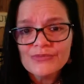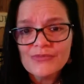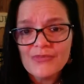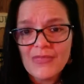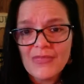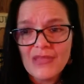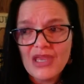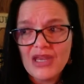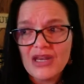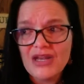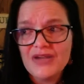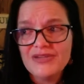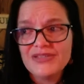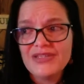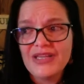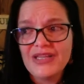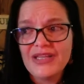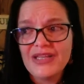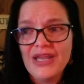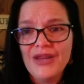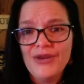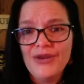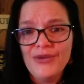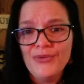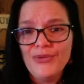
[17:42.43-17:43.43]
And I was
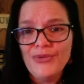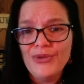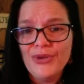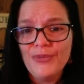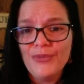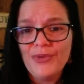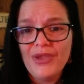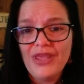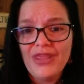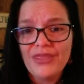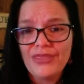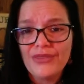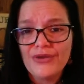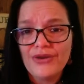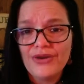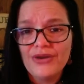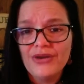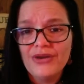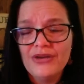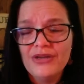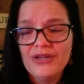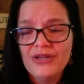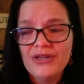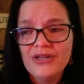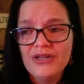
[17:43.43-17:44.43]
like, I don't know either.
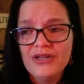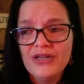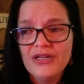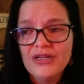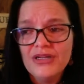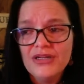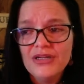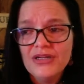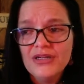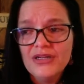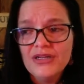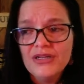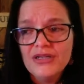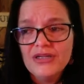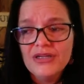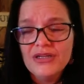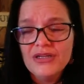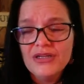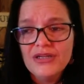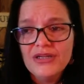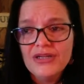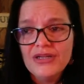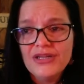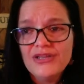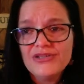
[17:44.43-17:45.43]

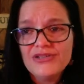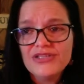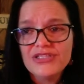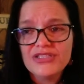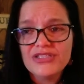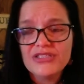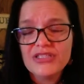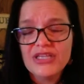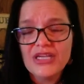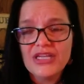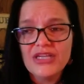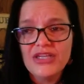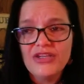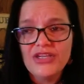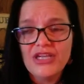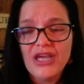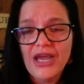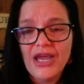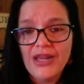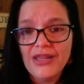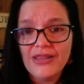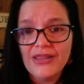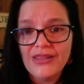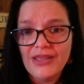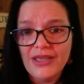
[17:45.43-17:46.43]
He's just like, you
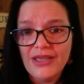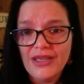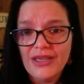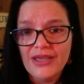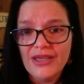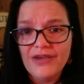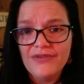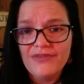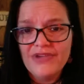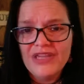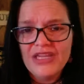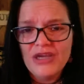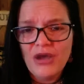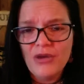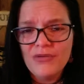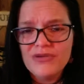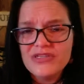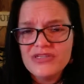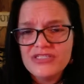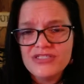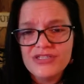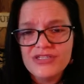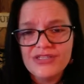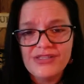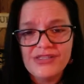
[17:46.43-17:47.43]
gotta live. He
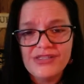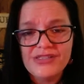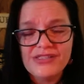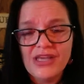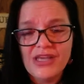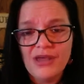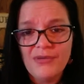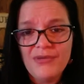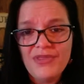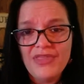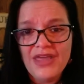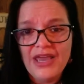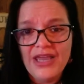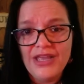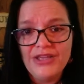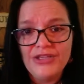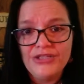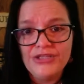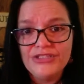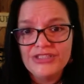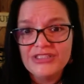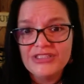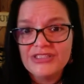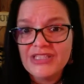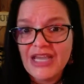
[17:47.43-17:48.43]
always used to tell me that. You
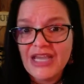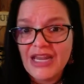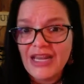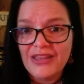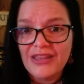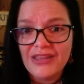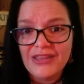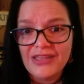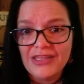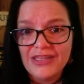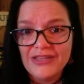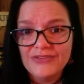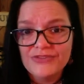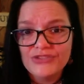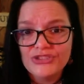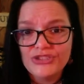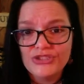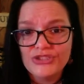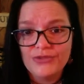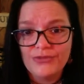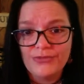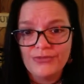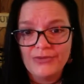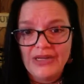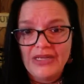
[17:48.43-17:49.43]
just gotta live,
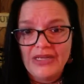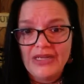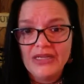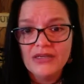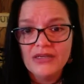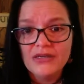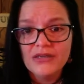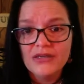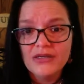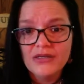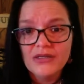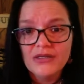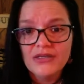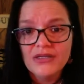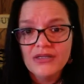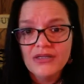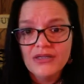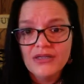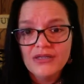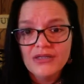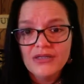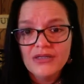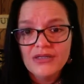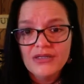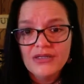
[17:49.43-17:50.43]
Cherie.
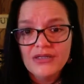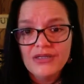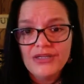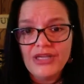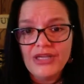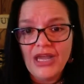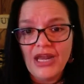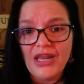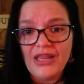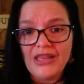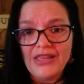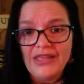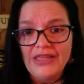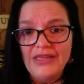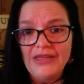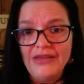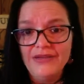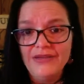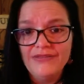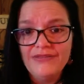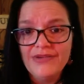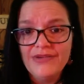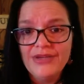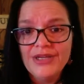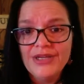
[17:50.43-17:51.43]
You gotta live.